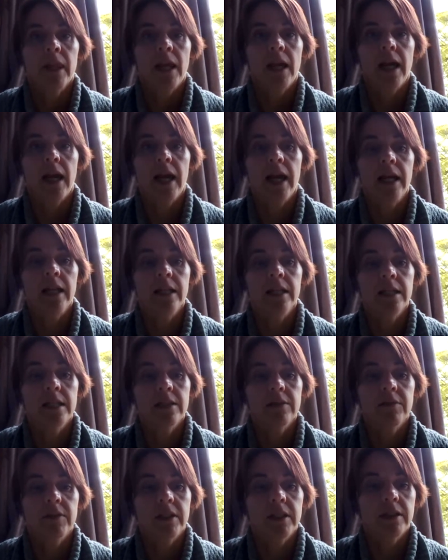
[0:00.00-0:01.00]

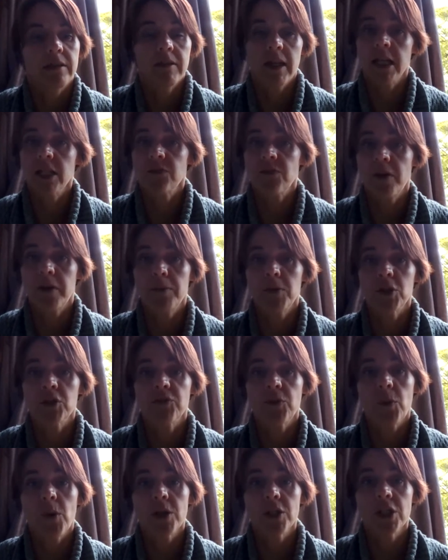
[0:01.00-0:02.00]
thanks very much
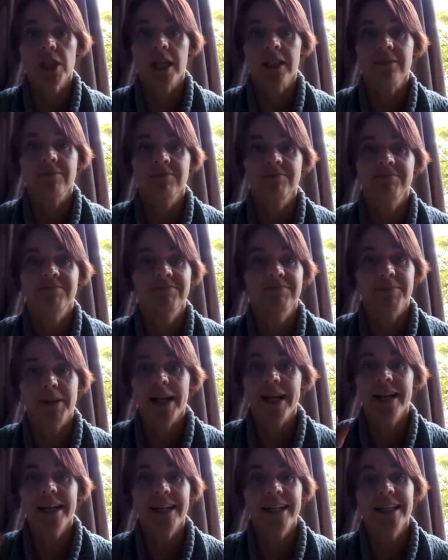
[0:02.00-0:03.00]
for watching.
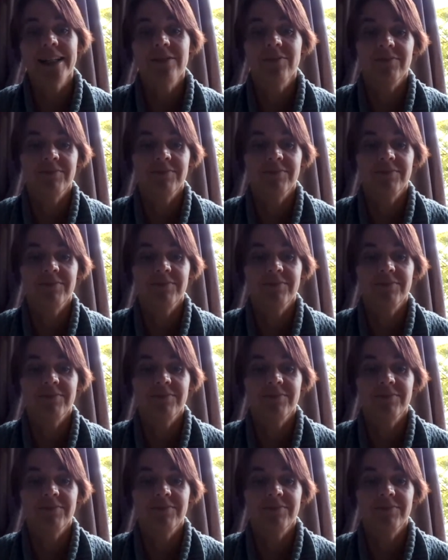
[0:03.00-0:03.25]
Bye.